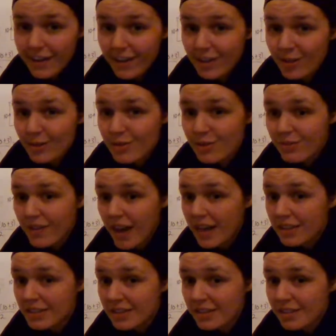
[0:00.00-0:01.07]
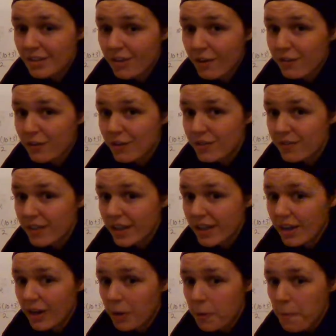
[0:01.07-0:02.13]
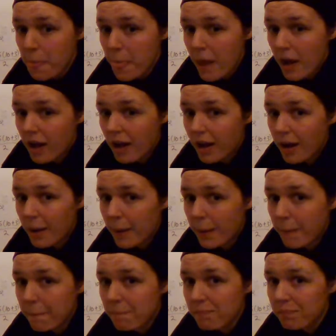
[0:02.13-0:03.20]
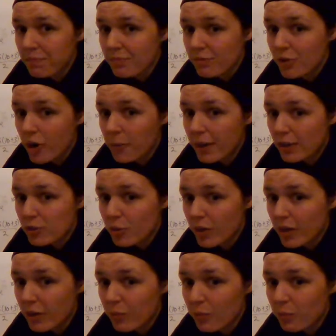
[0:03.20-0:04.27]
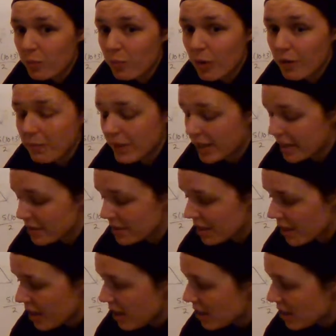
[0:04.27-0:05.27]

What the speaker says: I didn't go too fast. This is our first video. Took about 21 minutes.